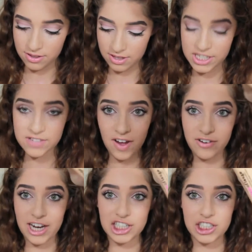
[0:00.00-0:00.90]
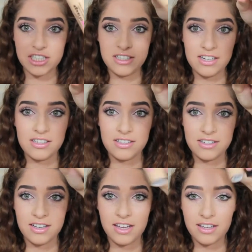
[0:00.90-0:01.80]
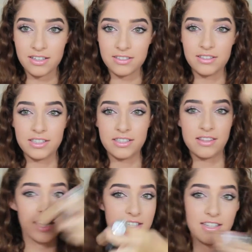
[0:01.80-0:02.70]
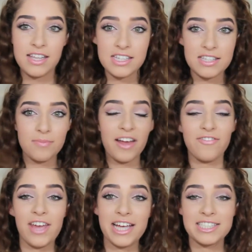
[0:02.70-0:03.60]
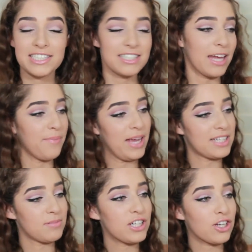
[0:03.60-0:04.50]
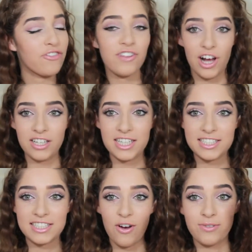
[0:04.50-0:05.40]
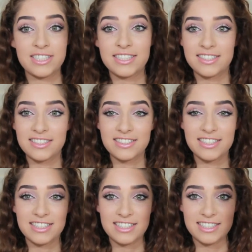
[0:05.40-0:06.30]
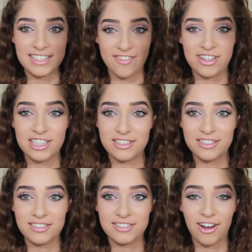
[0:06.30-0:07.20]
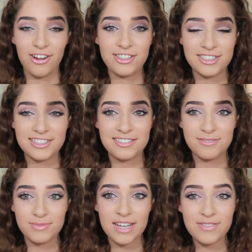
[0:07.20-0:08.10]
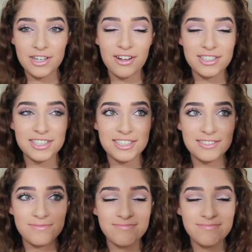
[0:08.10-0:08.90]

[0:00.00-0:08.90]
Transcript: This foundation that did this to my face, makes me look flawless, was $7. $7.